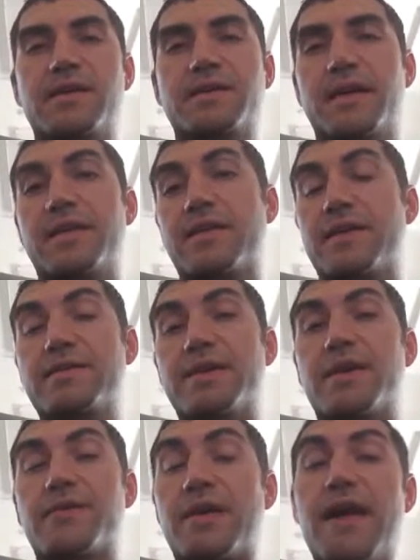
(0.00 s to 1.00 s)
take things
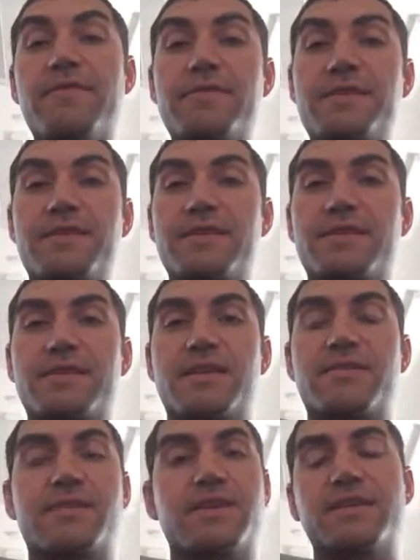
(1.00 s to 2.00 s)
like gravity doesn't
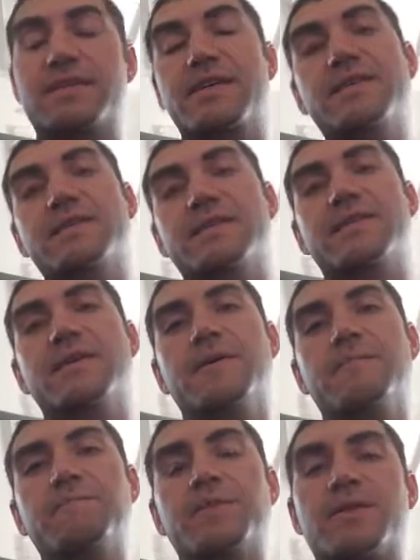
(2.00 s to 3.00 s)
even exist. And
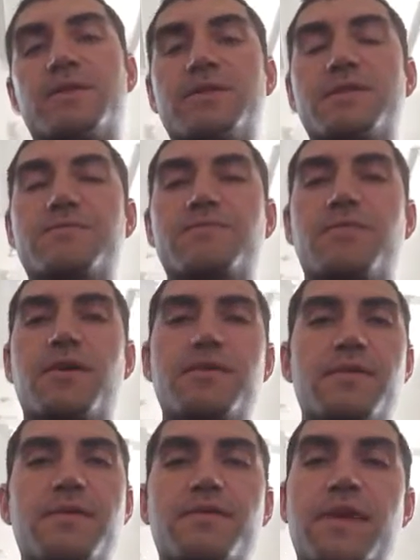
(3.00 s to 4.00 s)
there's one
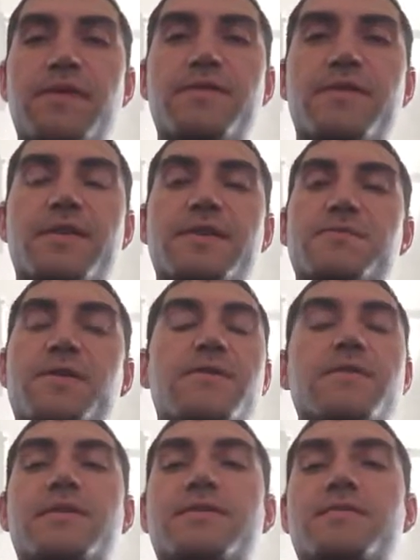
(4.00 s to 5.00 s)
of my favorite
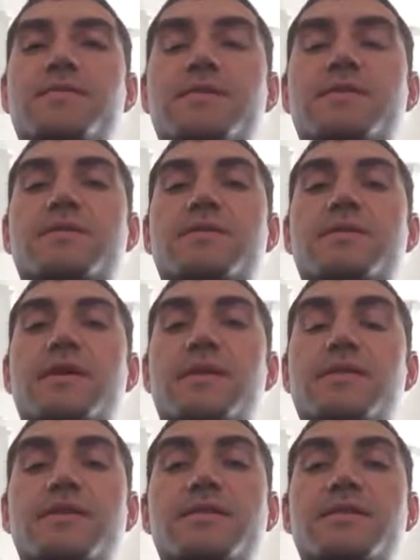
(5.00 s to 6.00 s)
experiments,
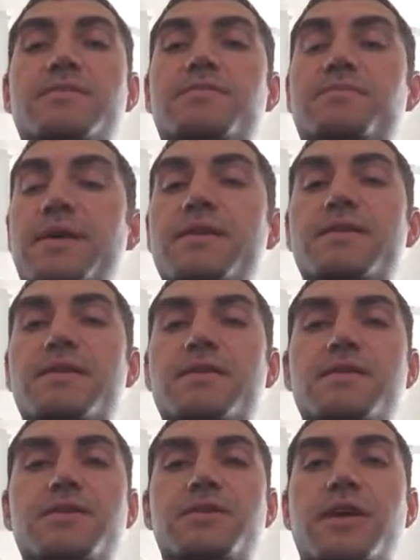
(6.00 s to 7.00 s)
and this has
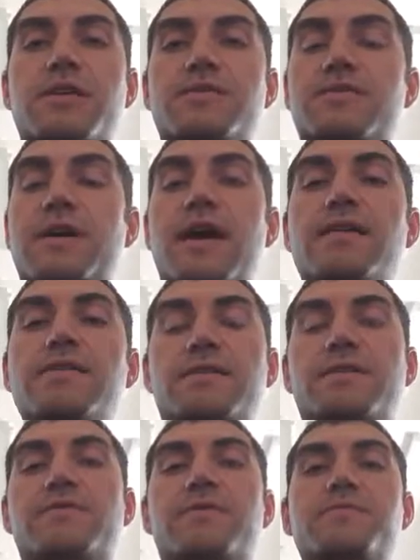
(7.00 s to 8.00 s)
basically changed
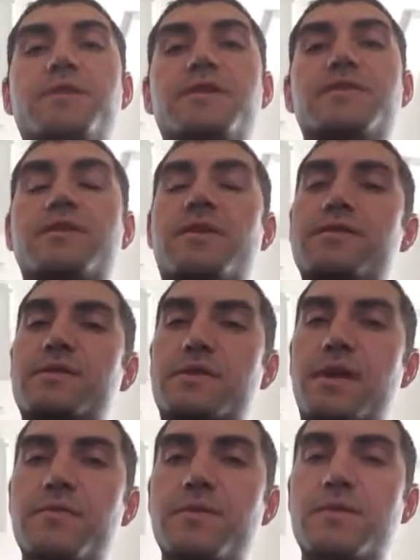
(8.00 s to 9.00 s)
reality for me, is it's called the
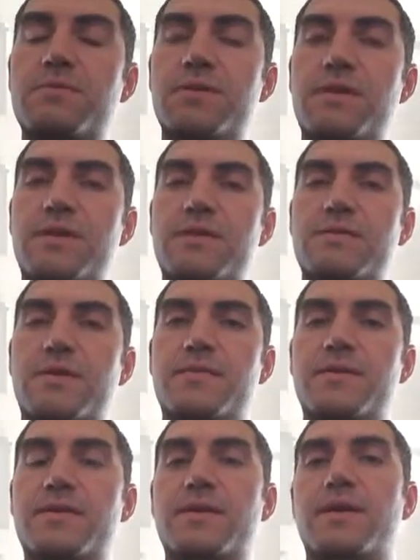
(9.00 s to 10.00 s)
double slit
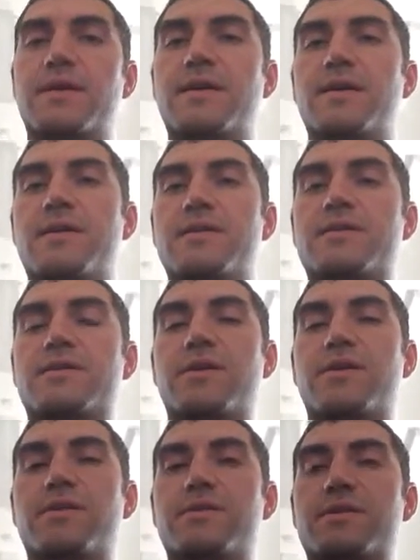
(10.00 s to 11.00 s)
experiment.
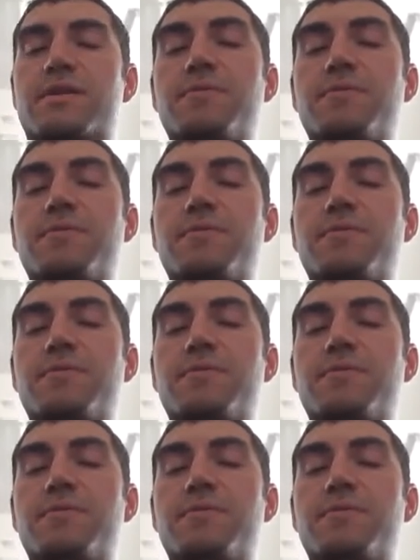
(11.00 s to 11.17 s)
So